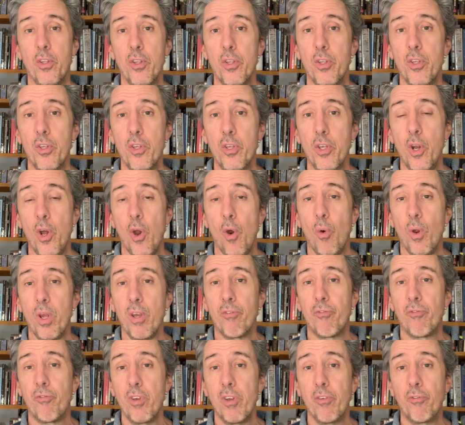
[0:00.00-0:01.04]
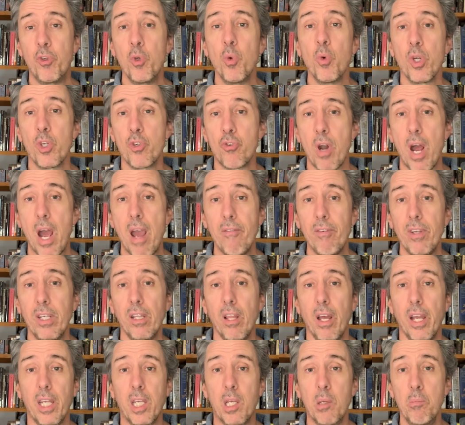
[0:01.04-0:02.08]
you know, if you were driving,
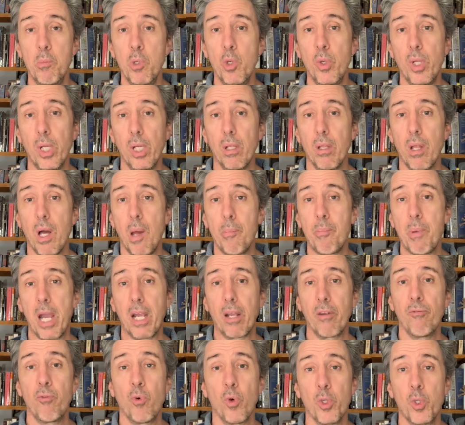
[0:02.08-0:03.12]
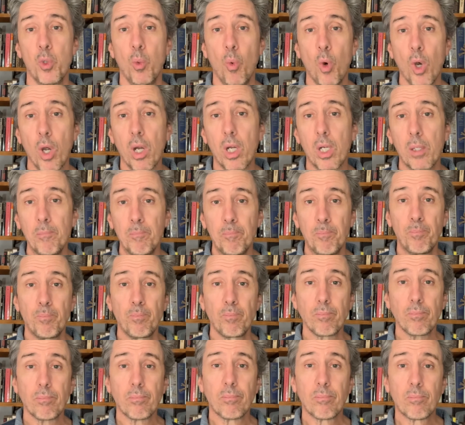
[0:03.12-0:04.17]
like commuting a lot back and forth to work,
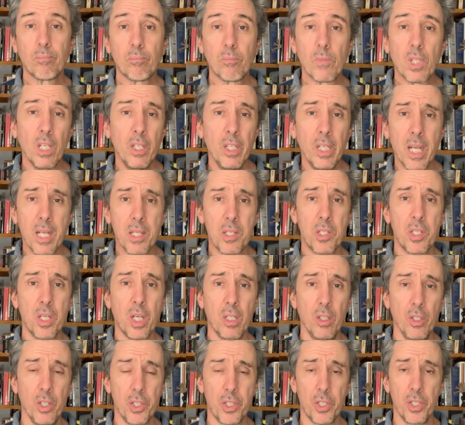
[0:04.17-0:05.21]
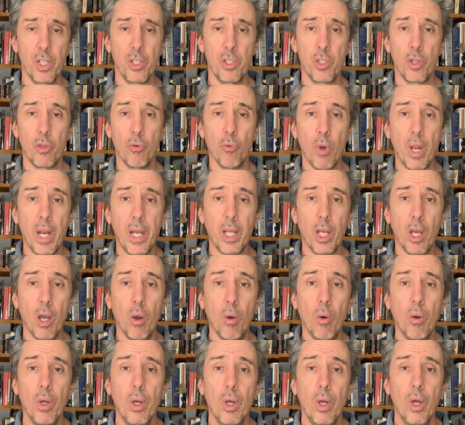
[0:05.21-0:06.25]
you got sick of listening to the radio,
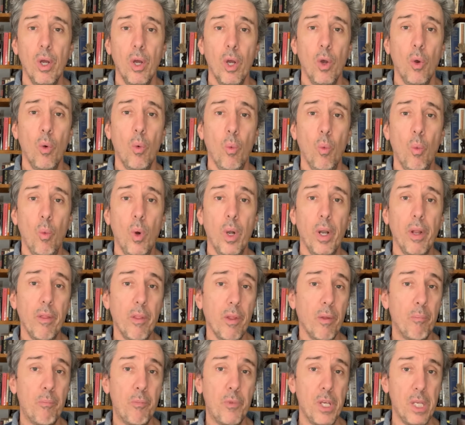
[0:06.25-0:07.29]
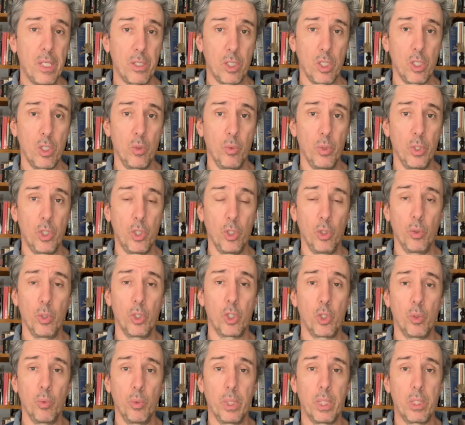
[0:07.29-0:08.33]
one of the things that you would do is
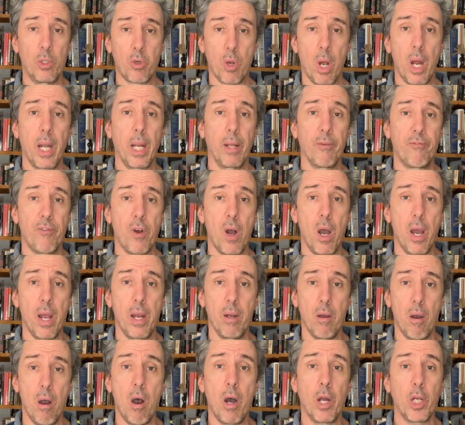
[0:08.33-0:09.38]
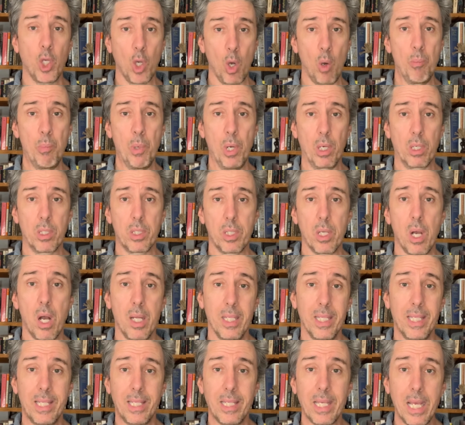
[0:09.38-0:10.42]
you would try to find audiobooks on
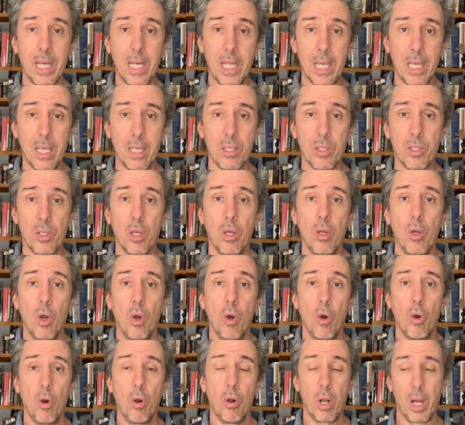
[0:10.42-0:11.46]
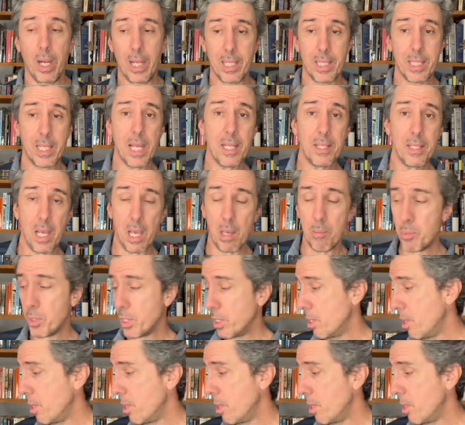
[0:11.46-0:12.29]
CDs or on cassette tapes.